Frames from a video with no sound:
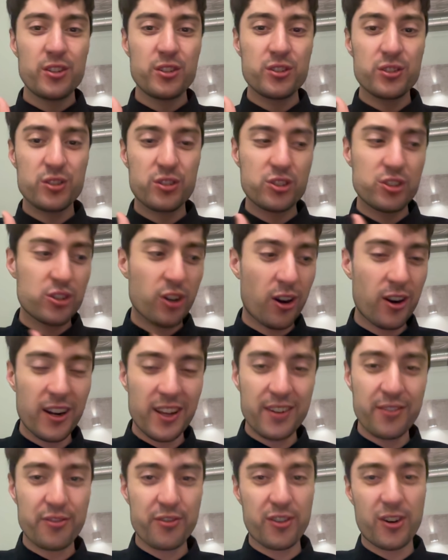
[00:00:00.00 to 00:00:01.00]

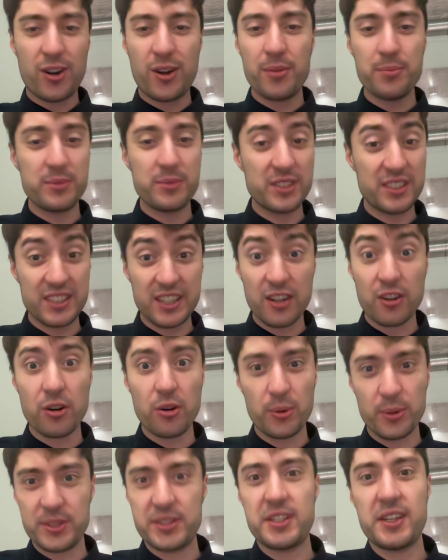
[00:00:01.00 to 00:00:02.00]
starting from
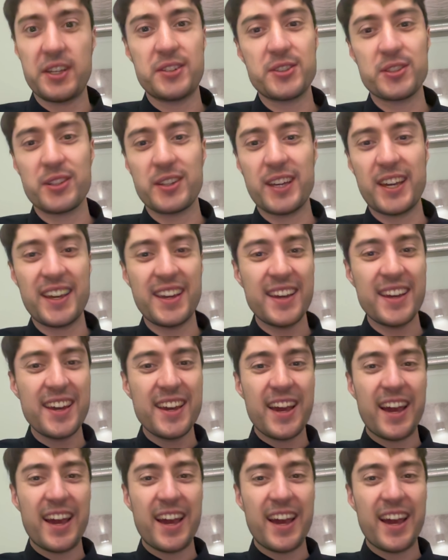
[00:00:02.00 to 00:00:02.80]
zero essentially